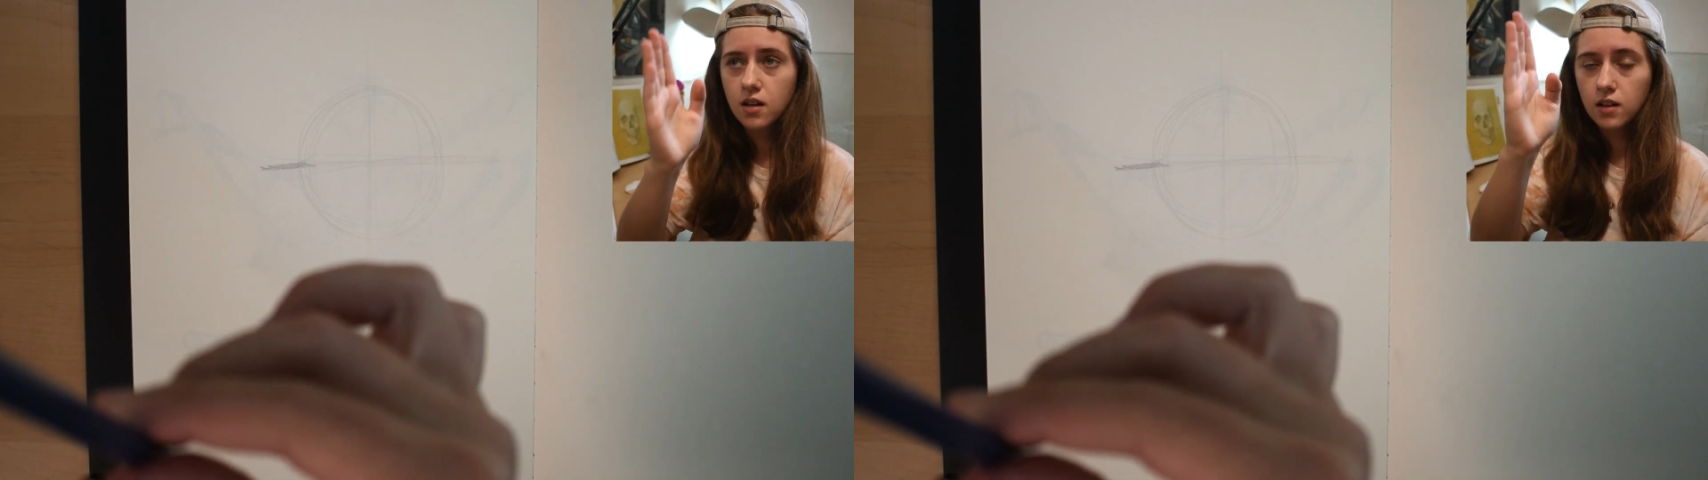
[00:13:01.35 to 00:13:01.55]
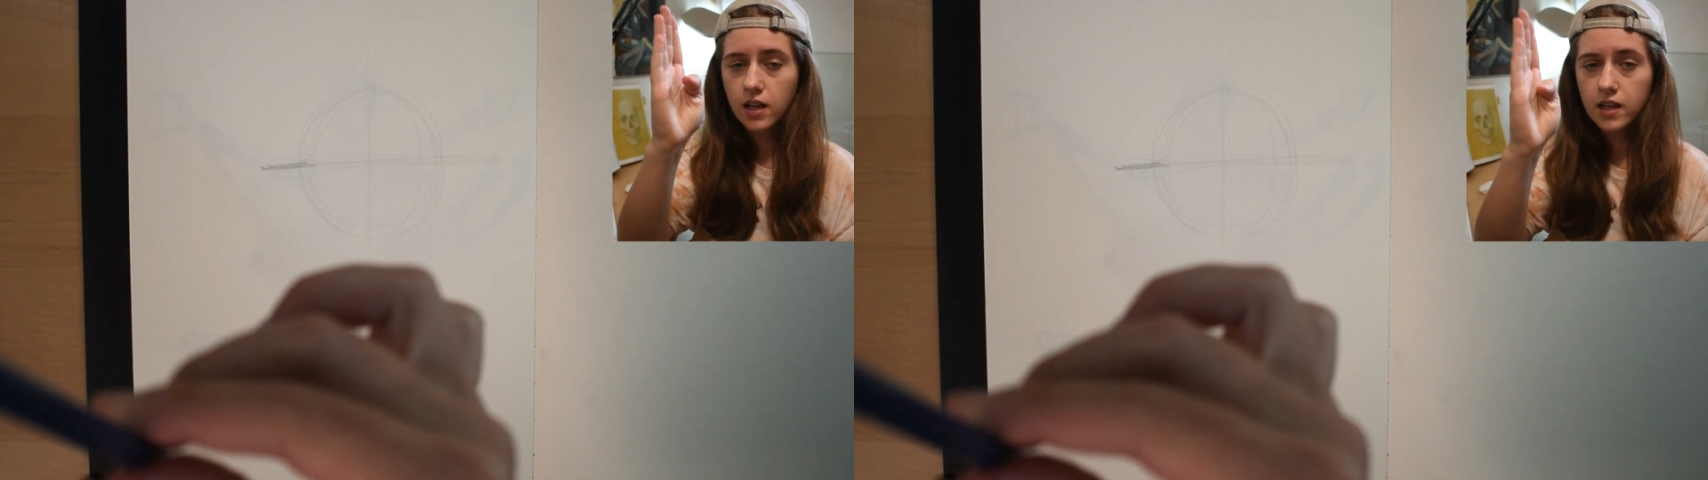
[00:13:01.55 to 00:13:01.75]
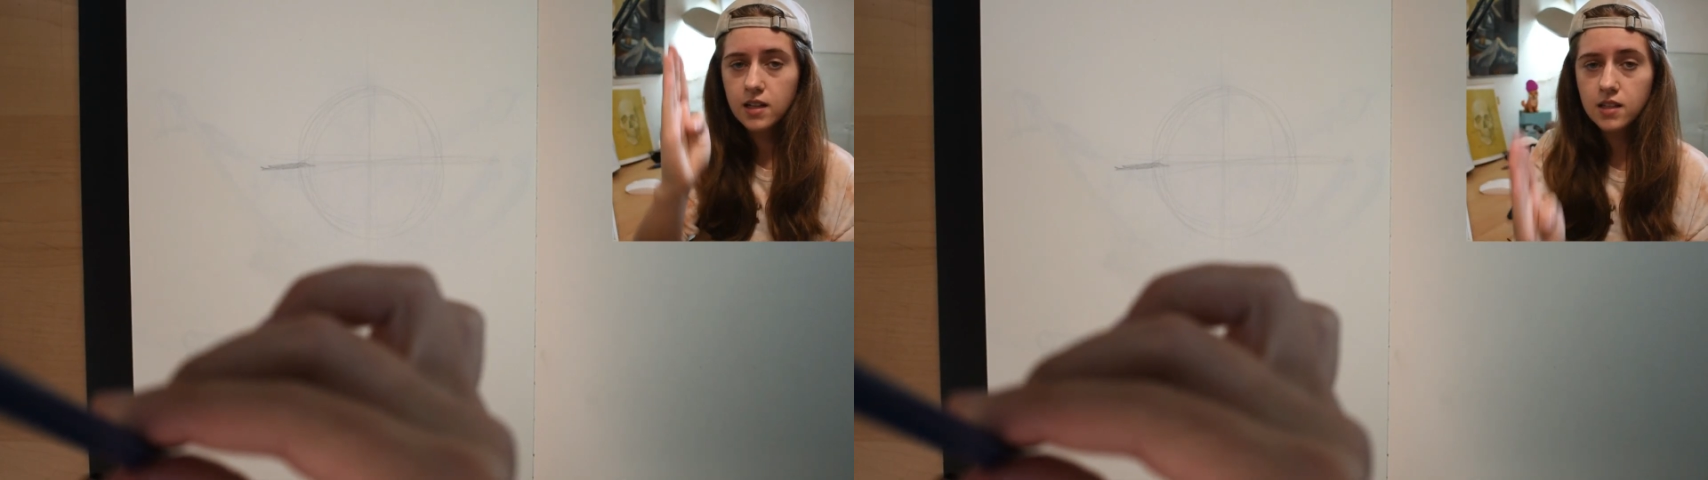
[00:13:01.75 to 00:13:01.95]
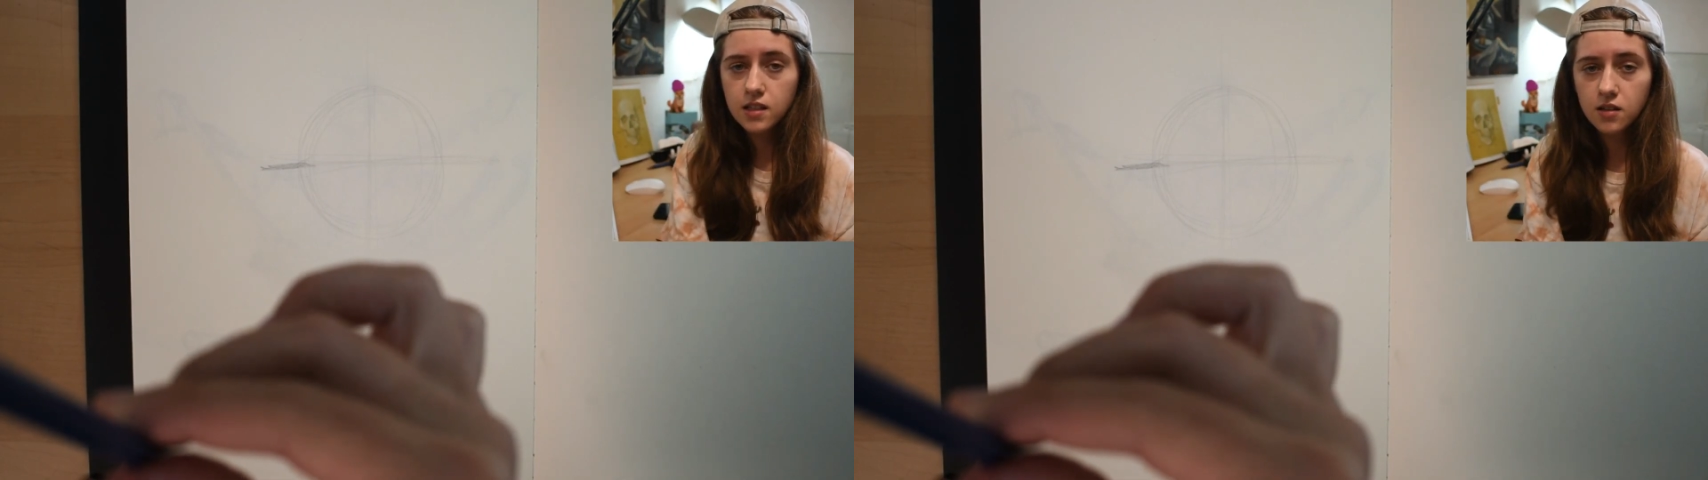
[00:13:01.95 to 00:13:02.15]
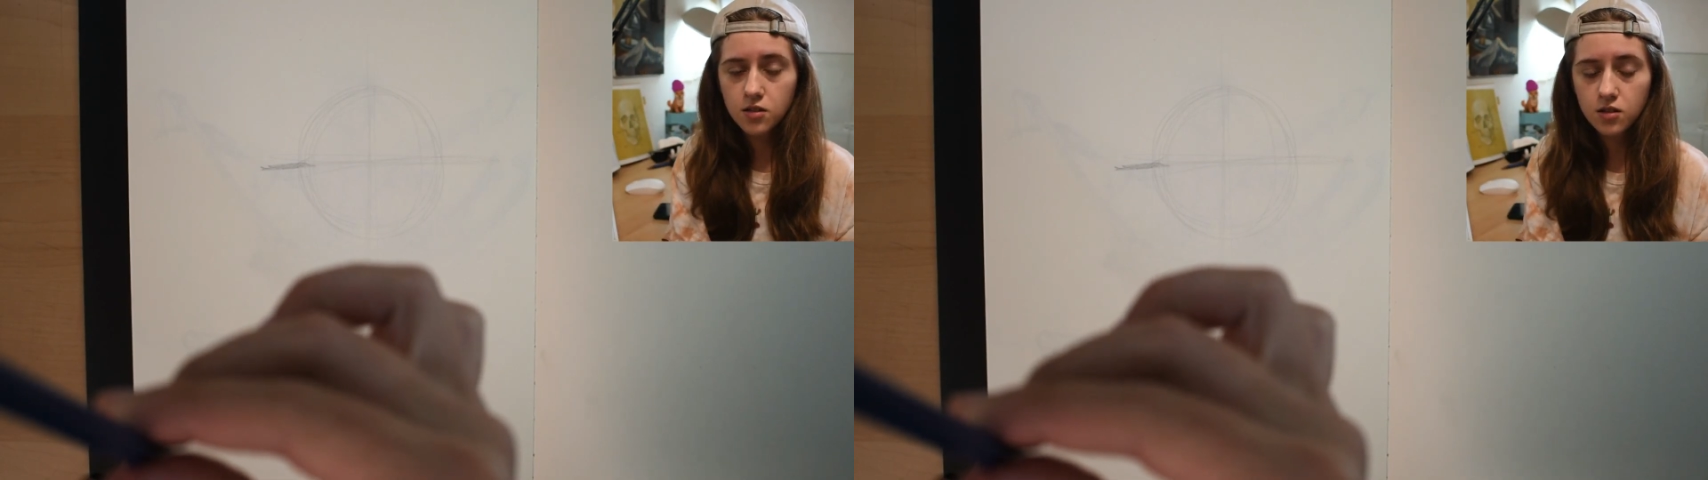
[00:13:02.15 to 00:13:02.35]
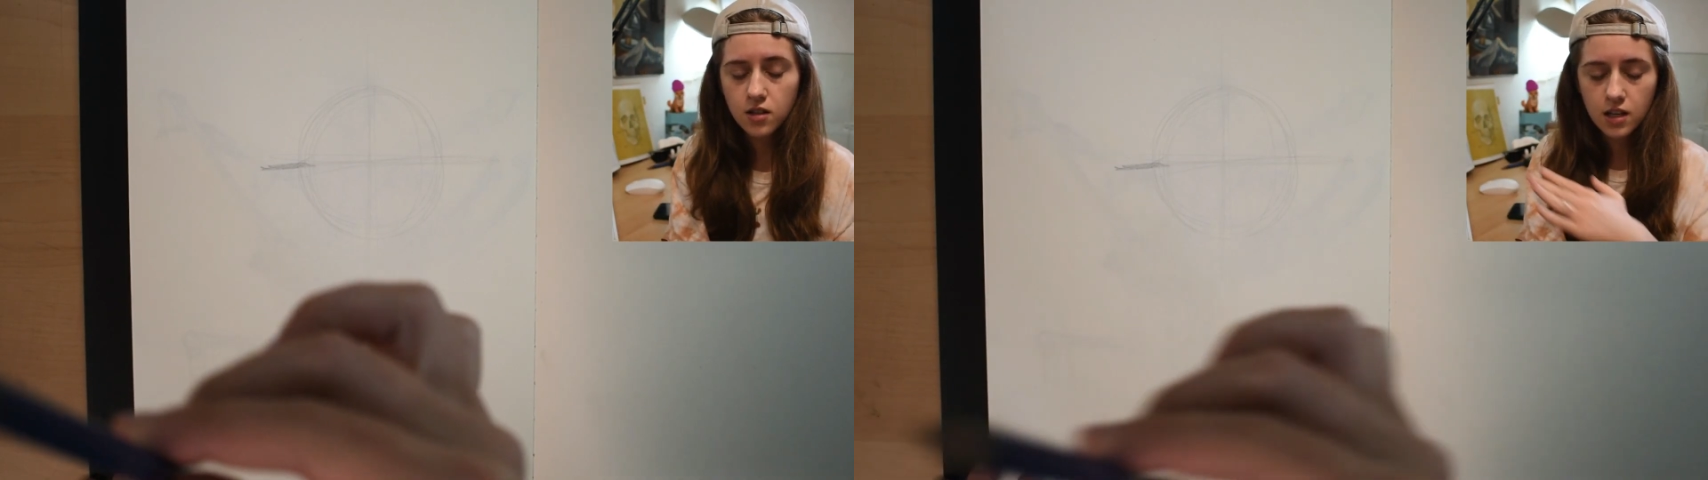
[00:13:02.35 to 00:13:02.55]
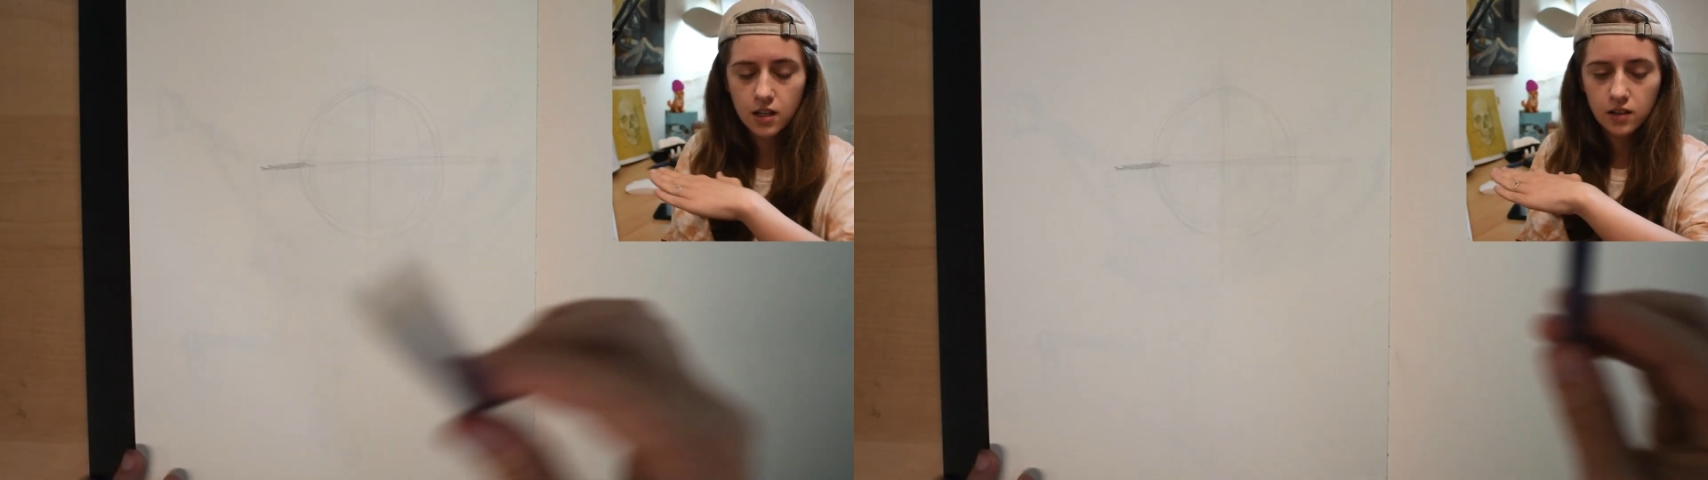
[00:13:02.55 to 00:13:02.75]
a line in the center and